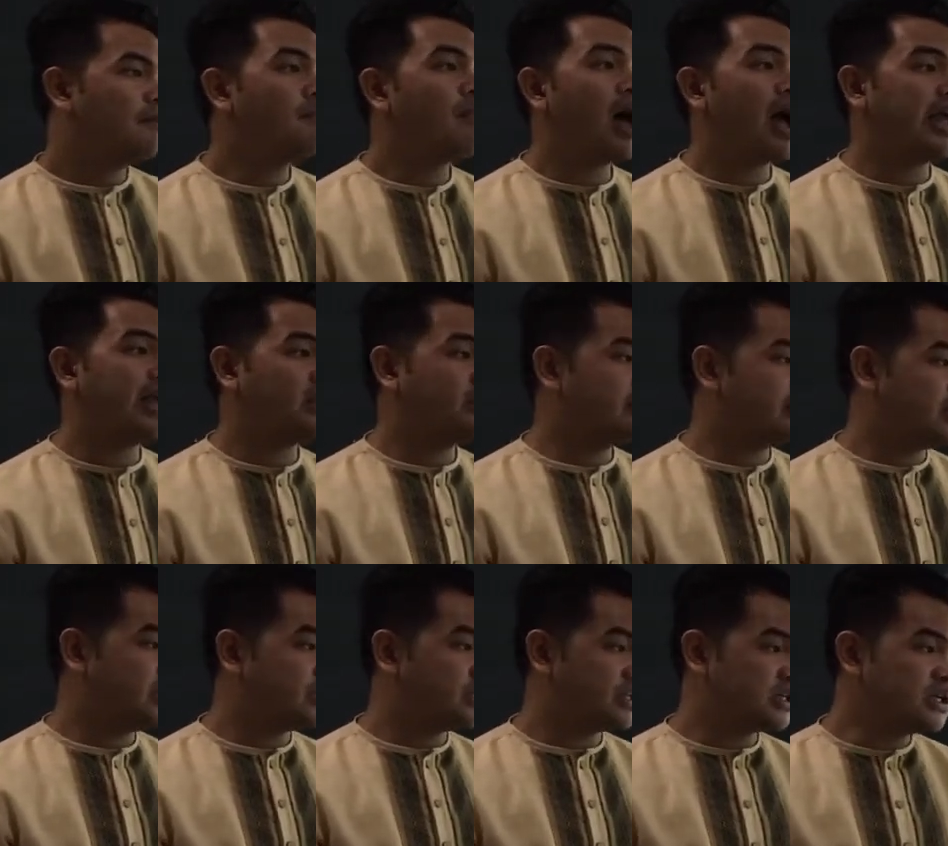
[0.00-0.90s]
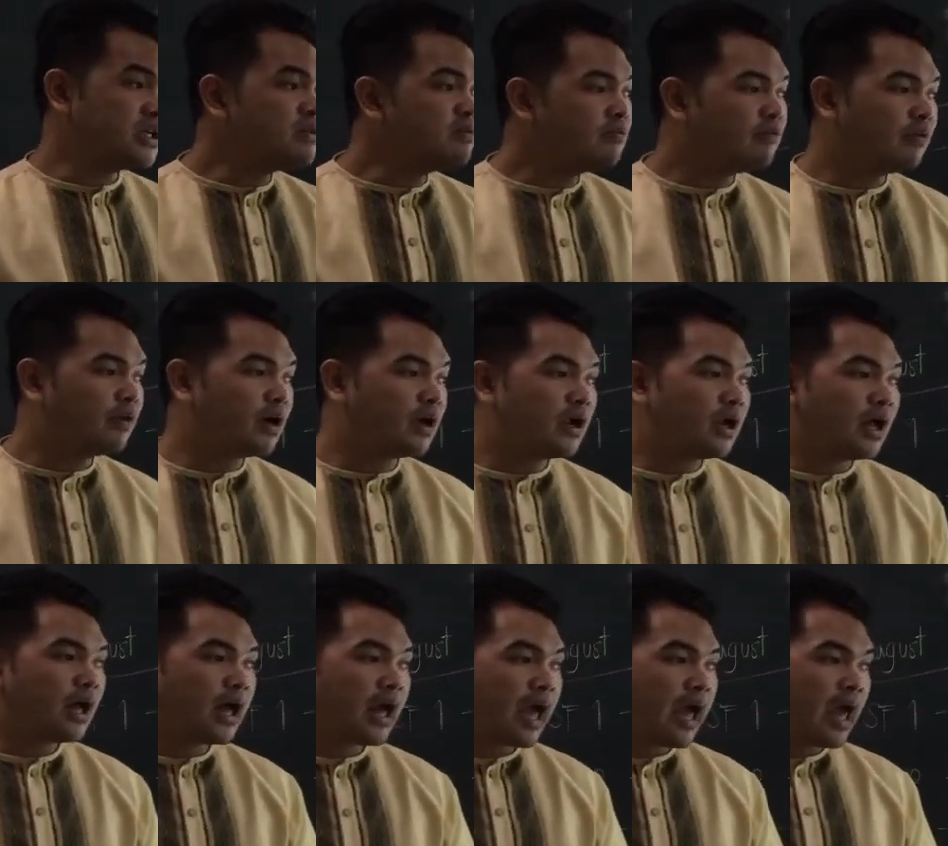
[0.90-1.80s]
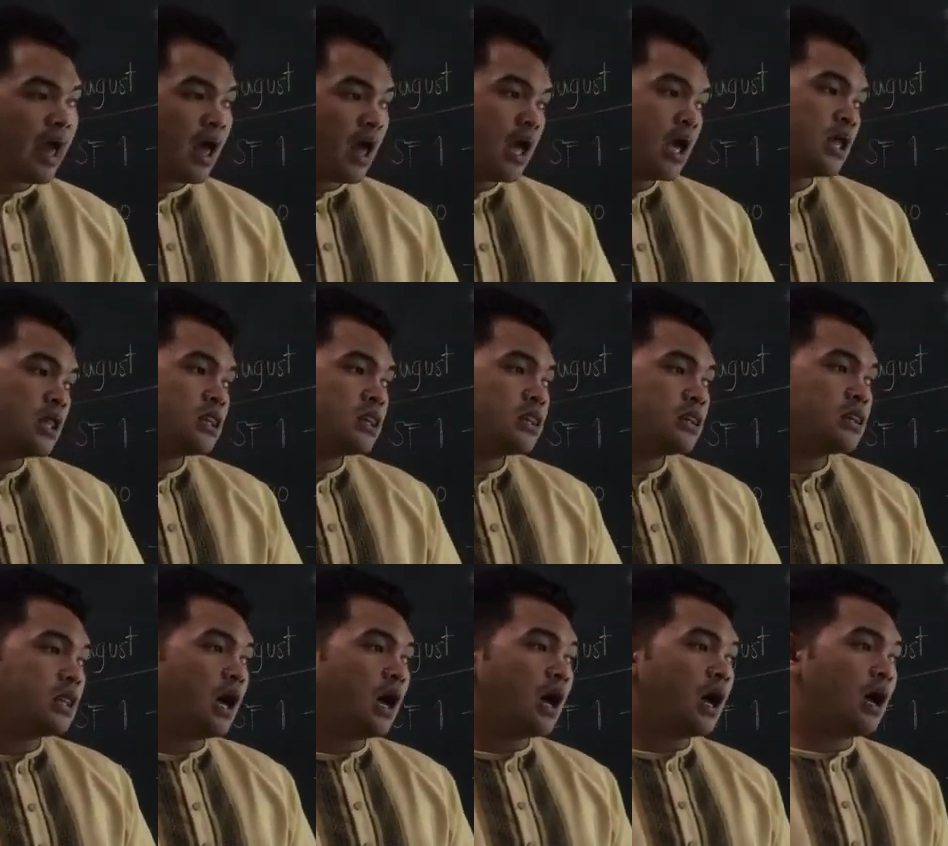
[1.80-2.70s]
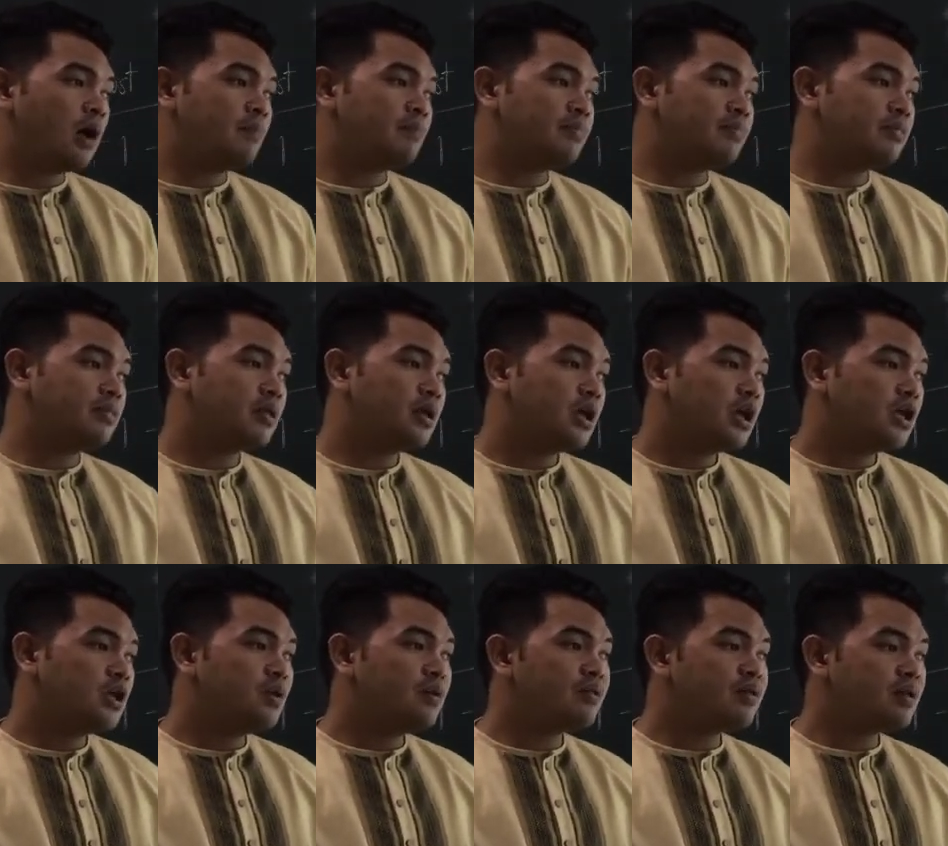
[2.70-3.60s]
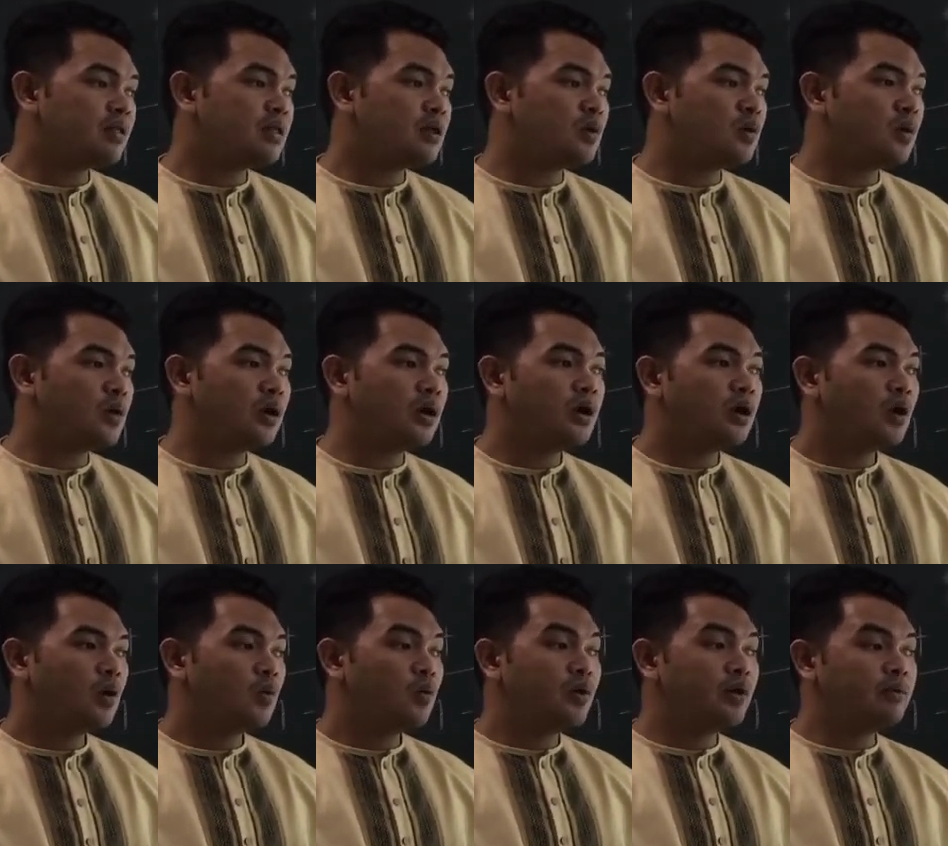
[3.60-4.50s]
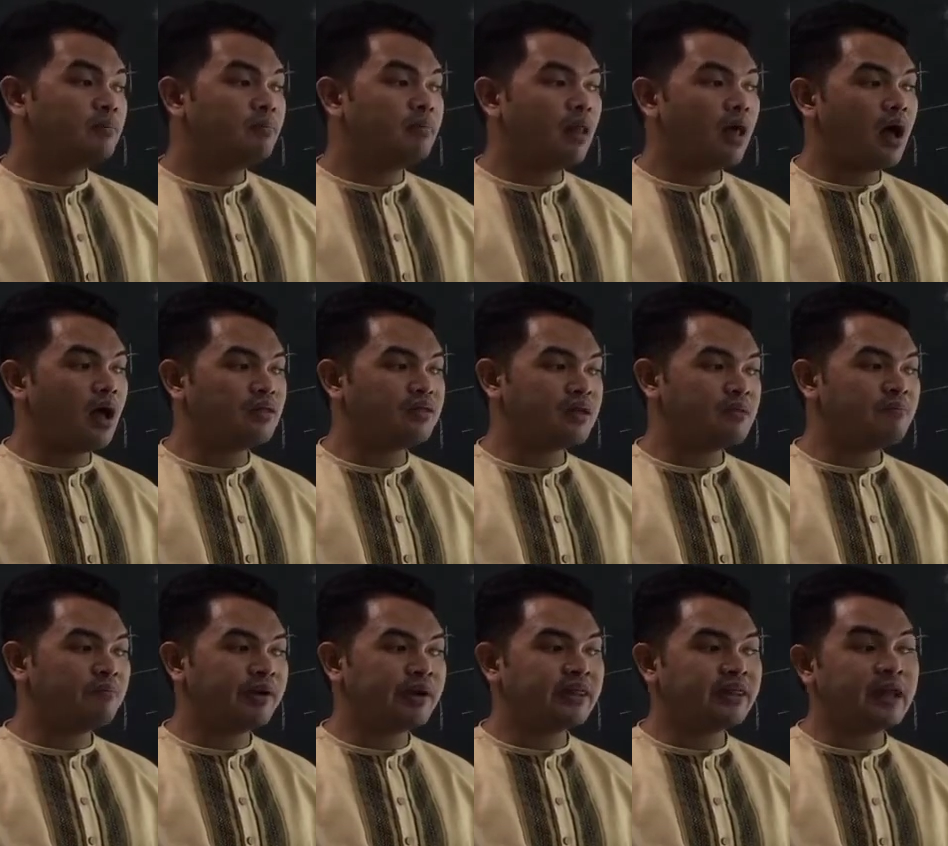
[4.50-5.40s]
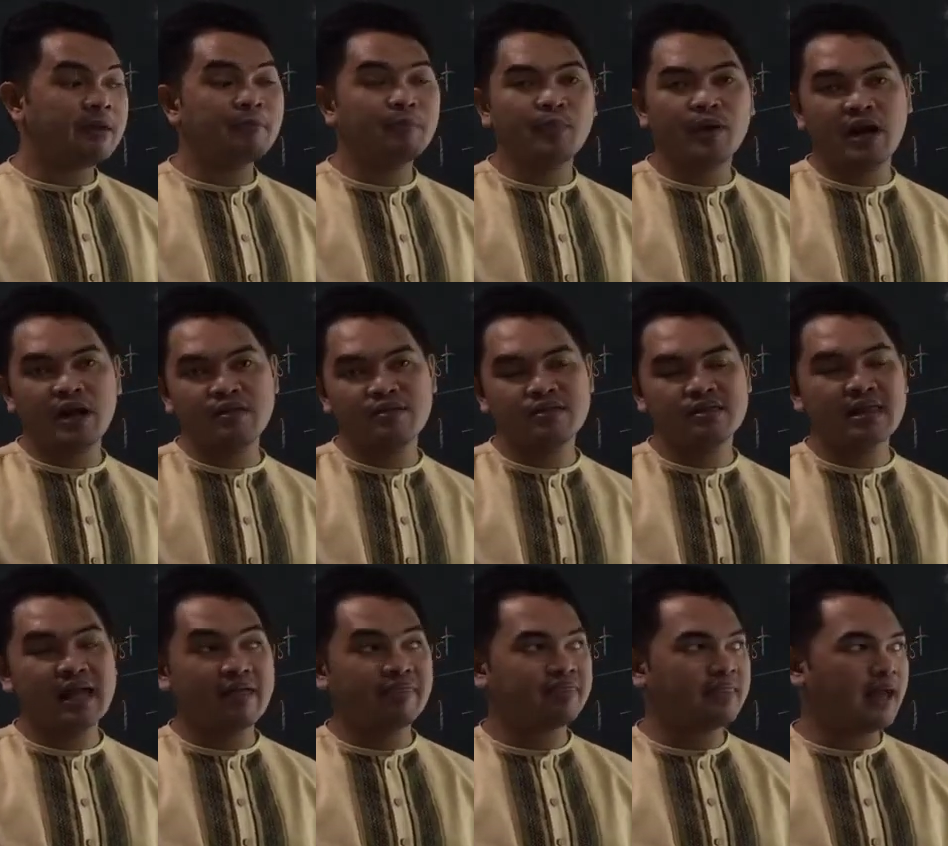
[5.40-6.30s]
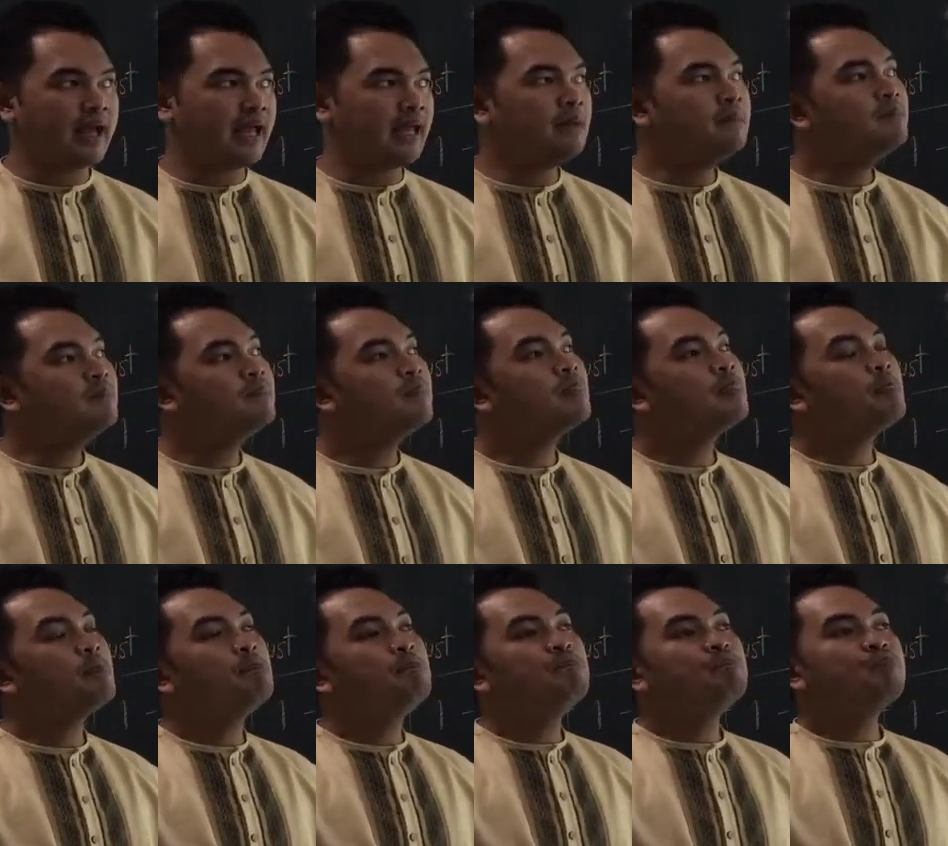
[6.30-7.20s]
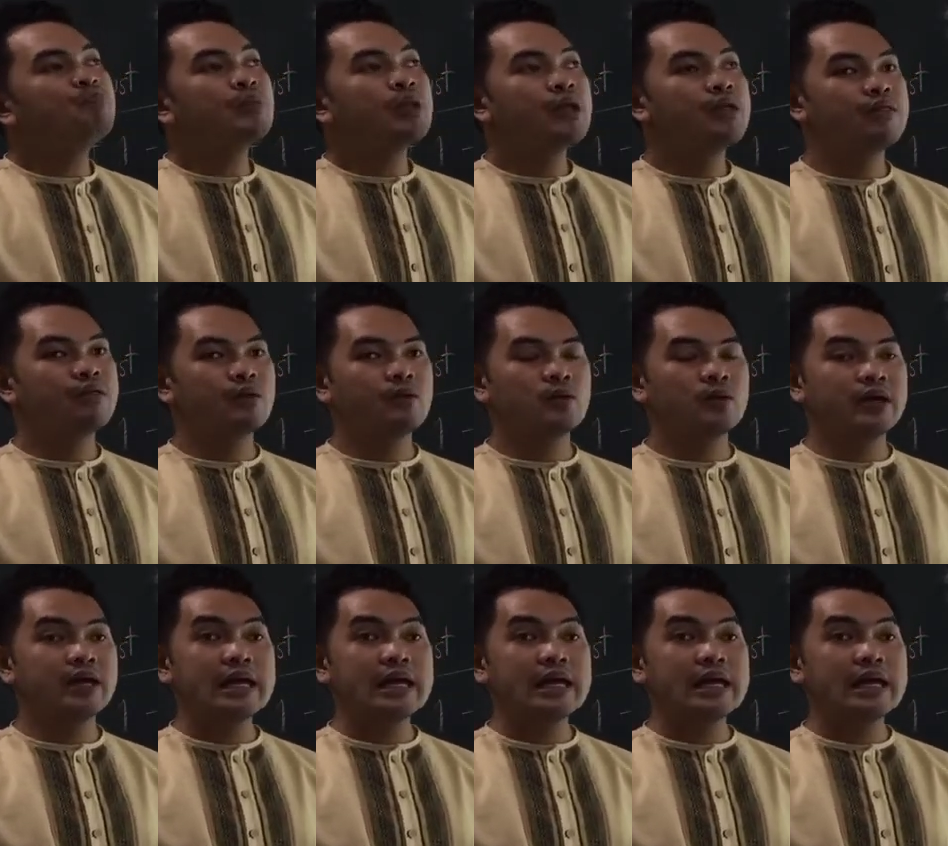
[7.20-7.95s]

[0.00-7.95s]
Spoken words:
Maya region, and using the wood blocks and printing press that time. So